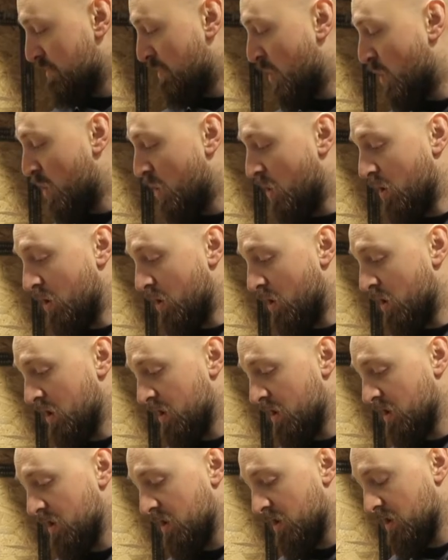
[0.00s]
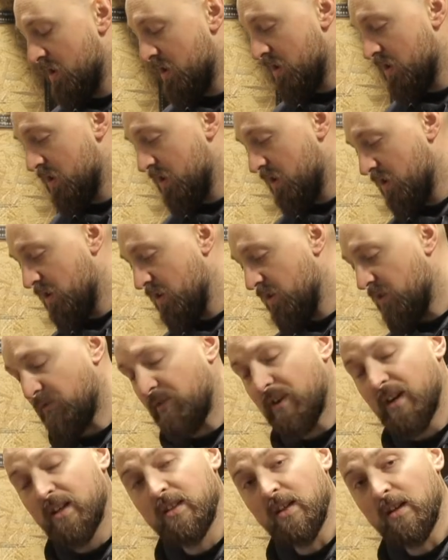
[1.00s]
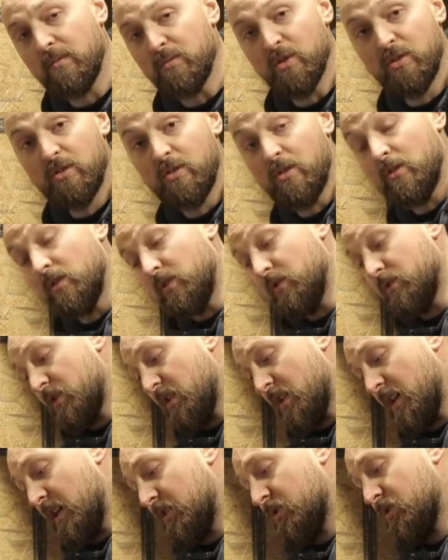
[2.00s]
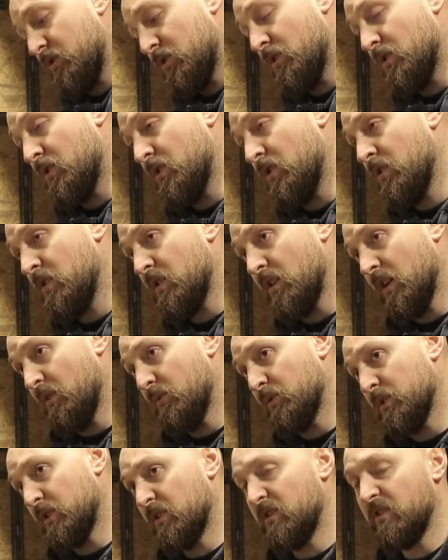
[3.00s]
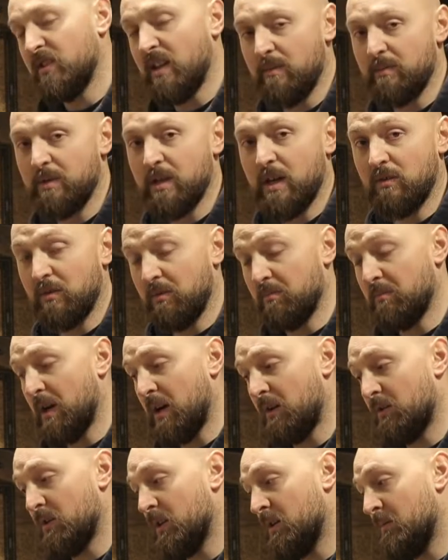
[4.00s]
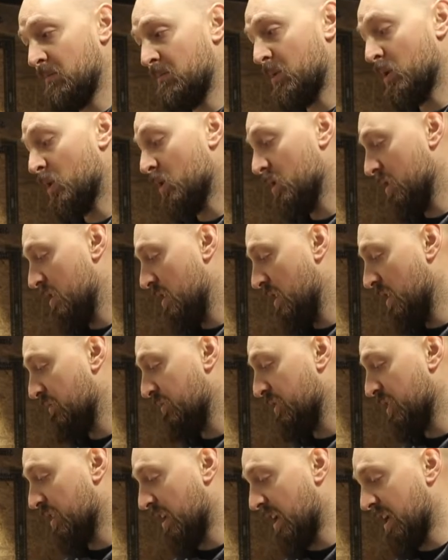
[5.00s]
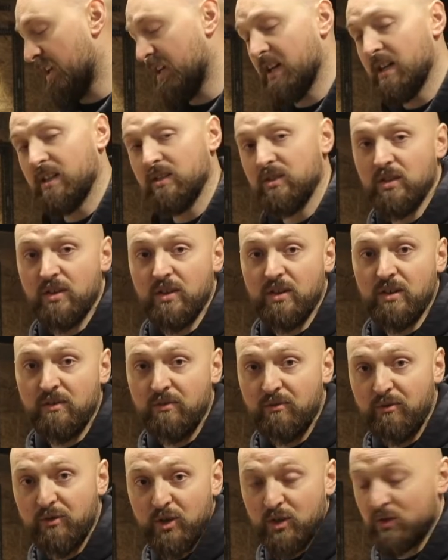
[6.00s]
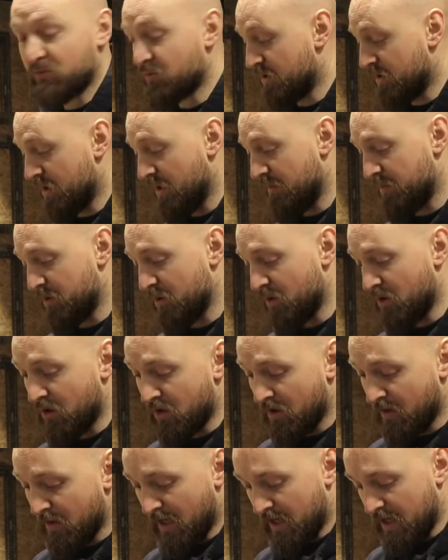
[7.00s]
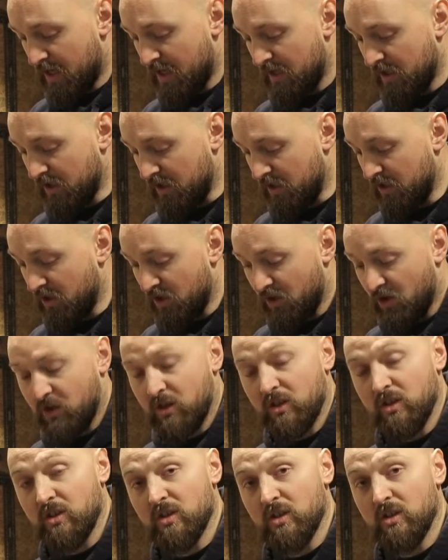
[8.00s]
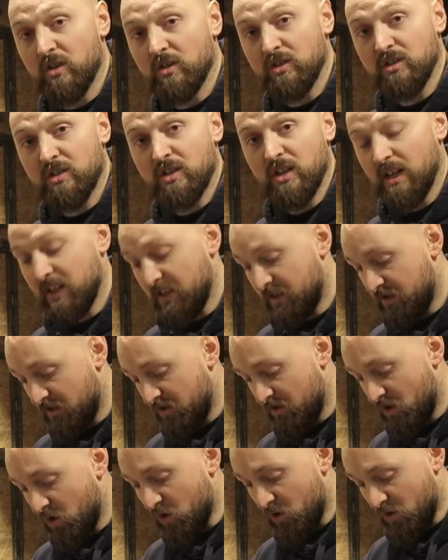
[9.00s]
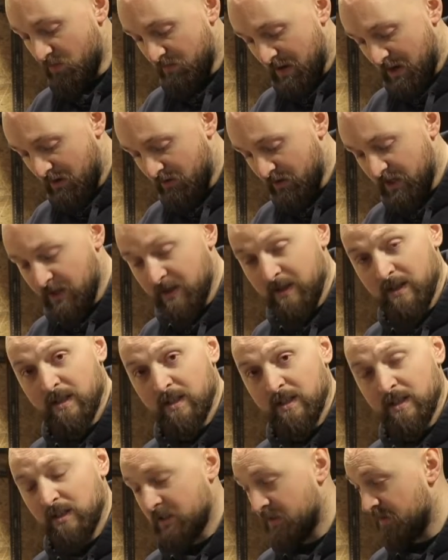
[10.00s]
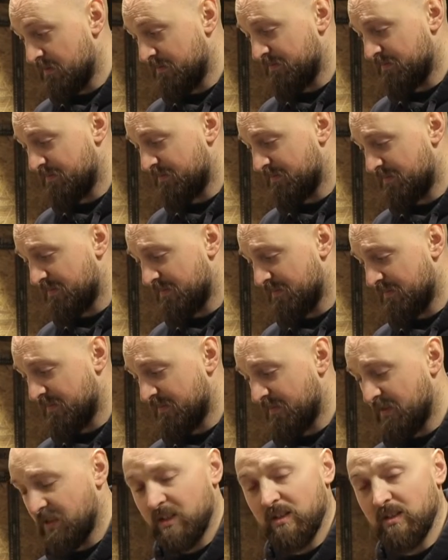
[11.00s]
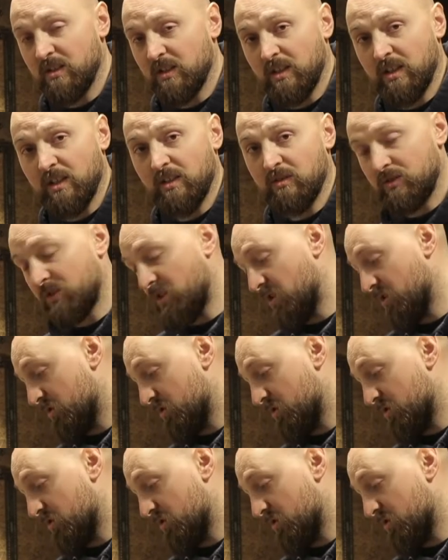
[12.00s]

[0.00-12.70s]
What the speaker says: more the fact that I'm just so used to that saw that it was a step down in power. But if you're getting it as your first recip saw, you're not going to notice that it's under power. You can hear it's got a